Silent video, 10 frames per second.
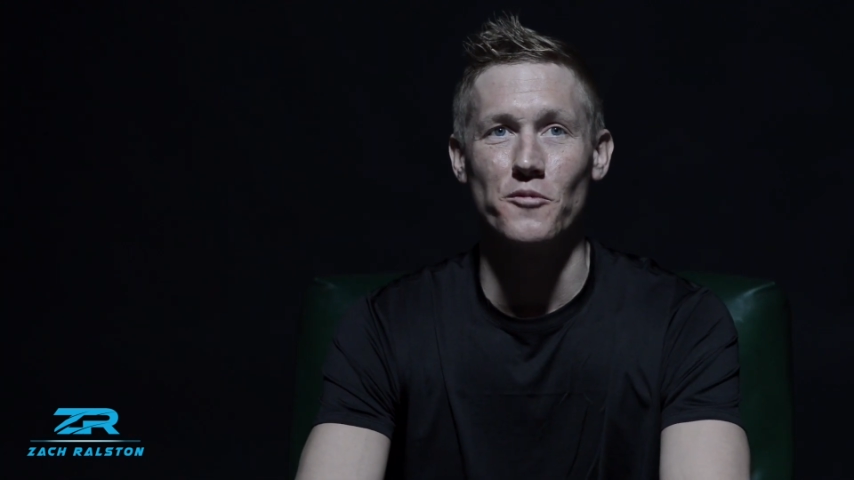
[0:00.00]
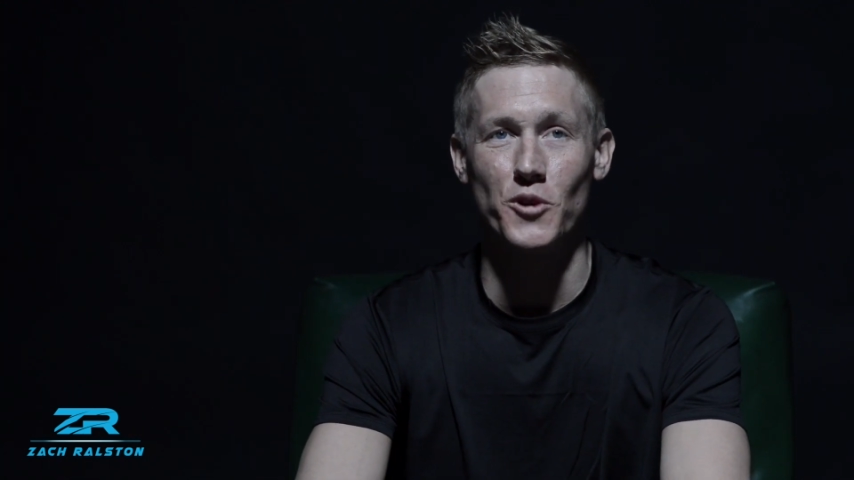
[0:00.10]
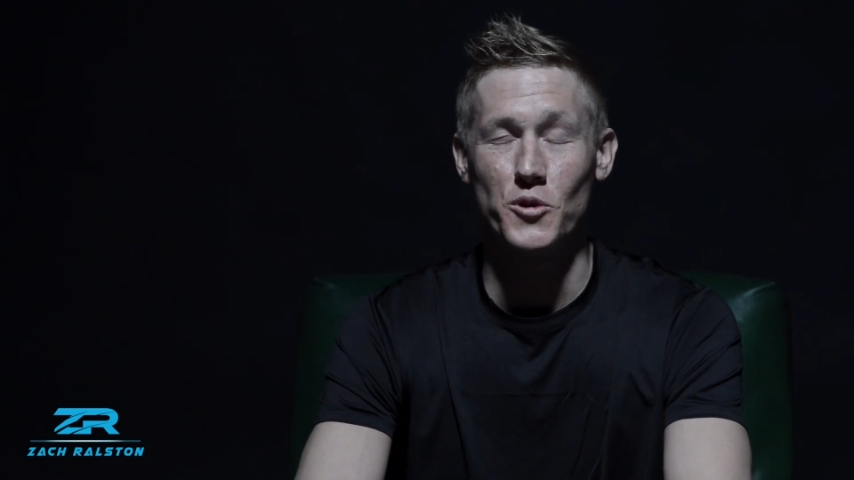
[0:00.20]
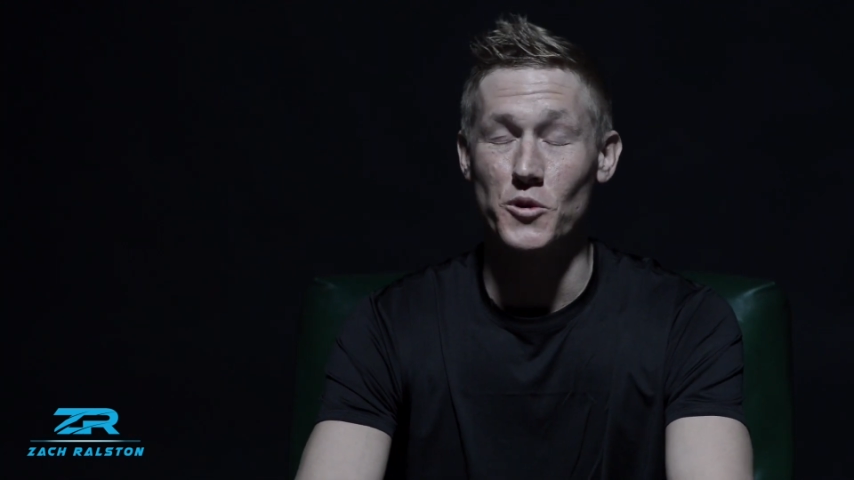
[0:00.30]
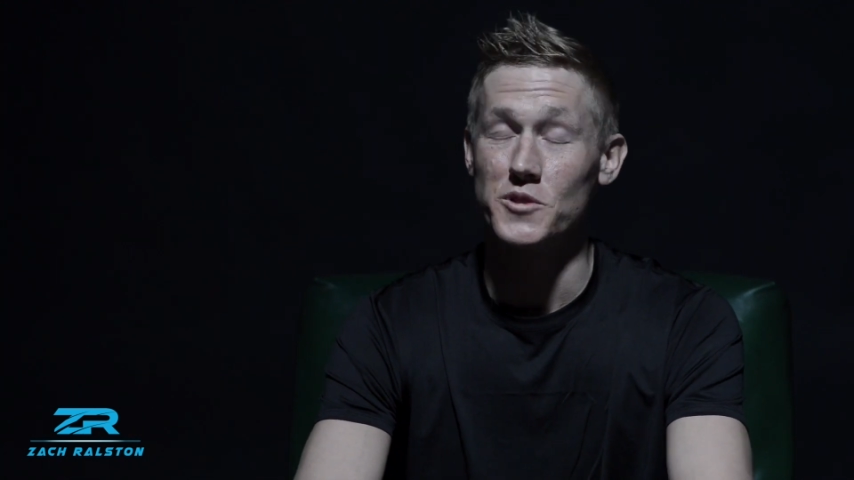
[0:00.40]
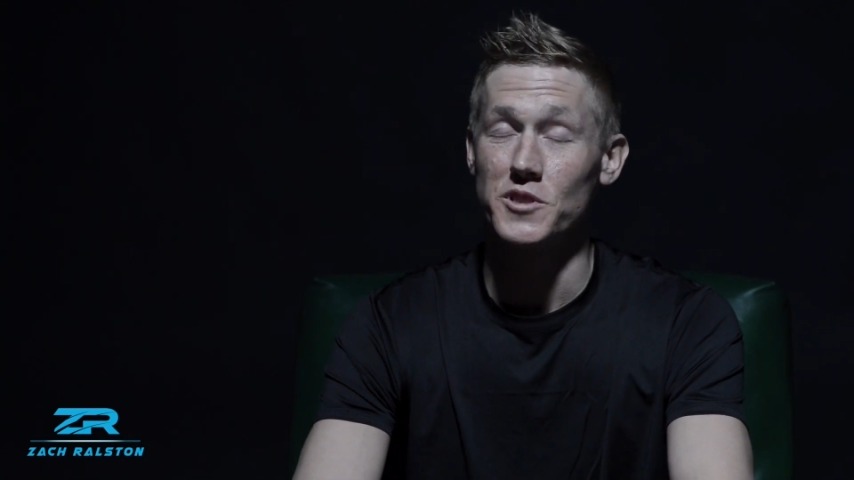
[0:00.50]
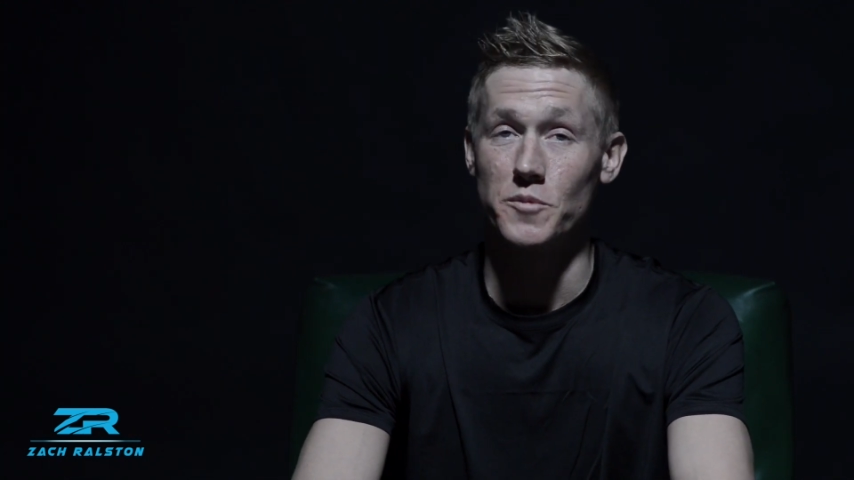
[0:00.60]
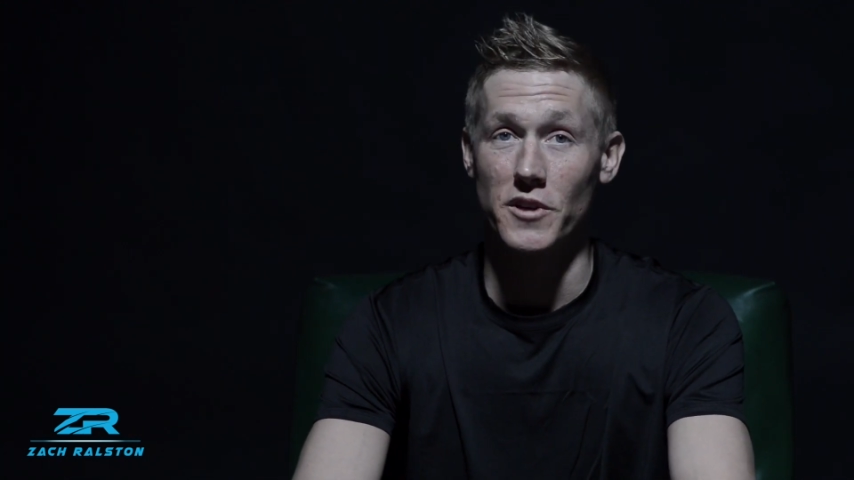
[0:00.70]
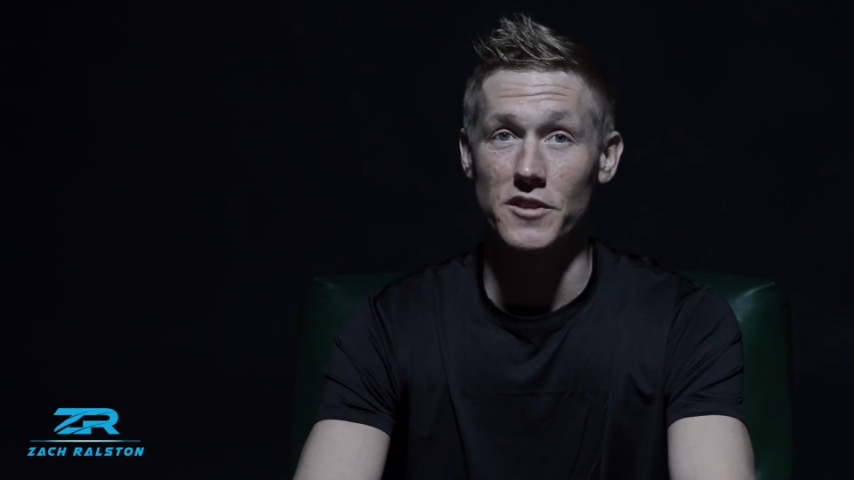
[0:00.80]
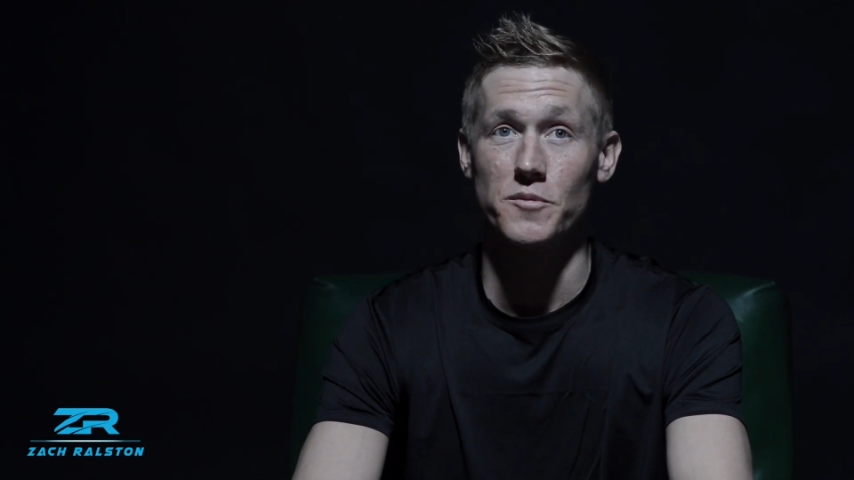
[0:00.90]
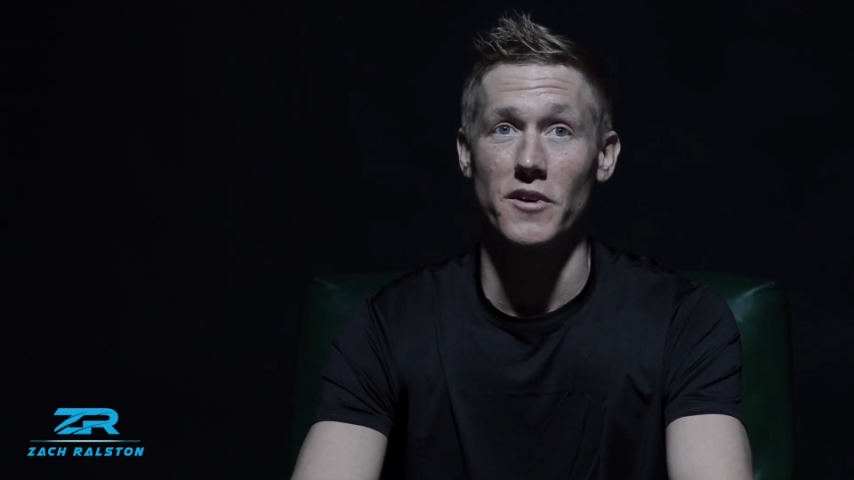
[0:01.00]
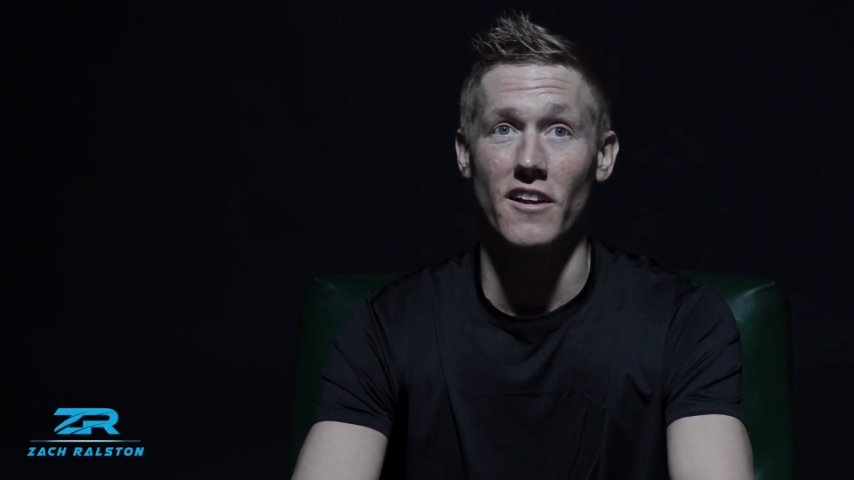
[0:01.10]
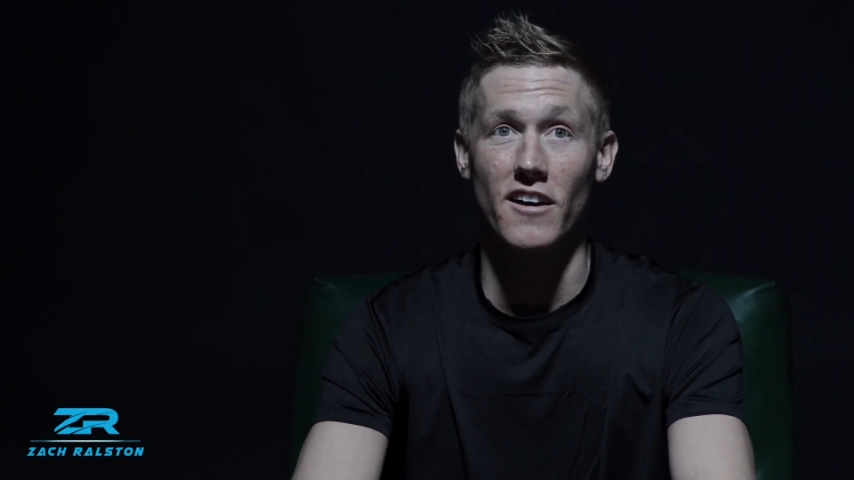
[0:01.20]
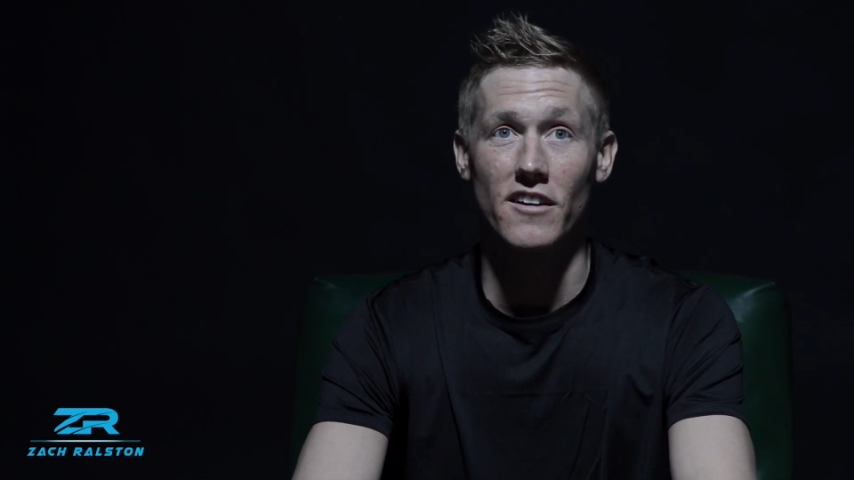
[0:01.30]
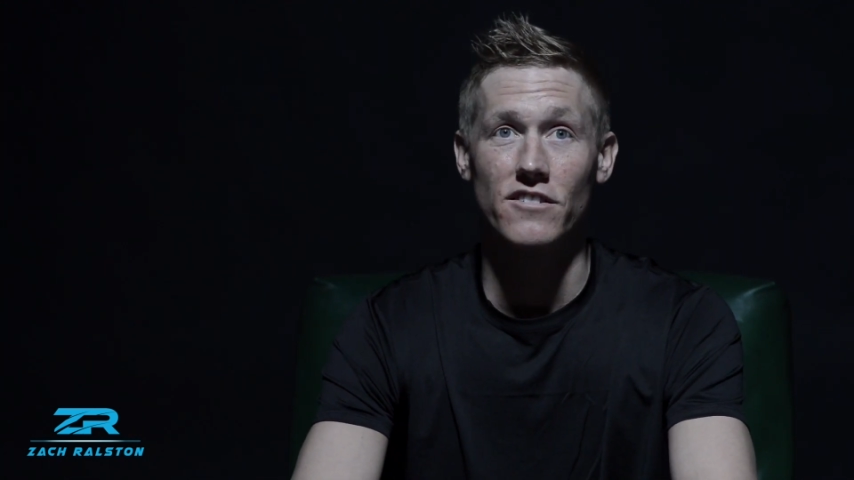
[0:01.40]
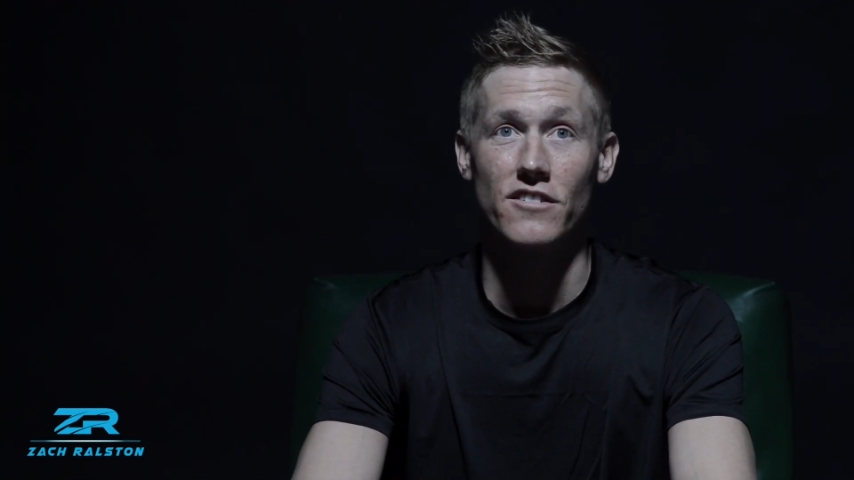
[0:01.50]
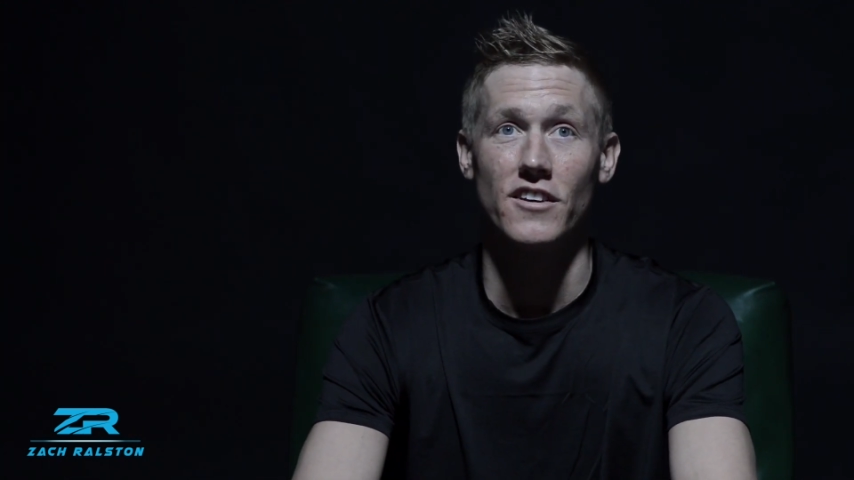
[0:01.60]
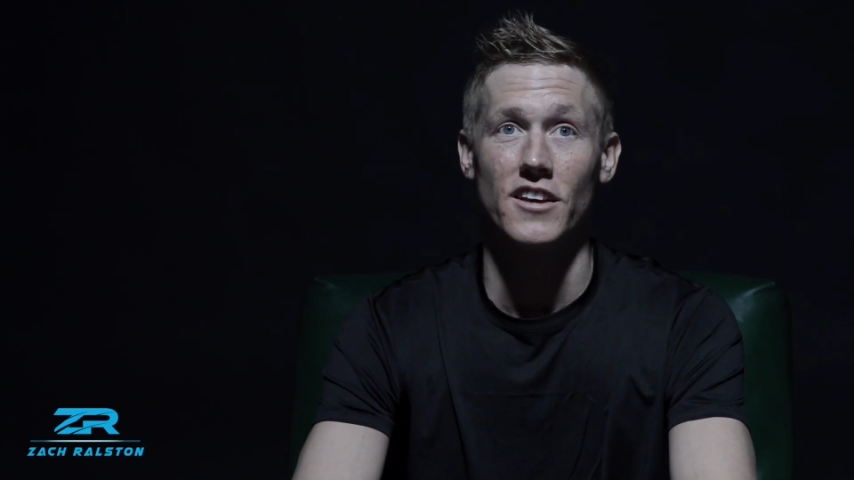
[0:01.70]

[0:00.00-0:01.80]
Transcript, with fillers: the coolest experience of my life.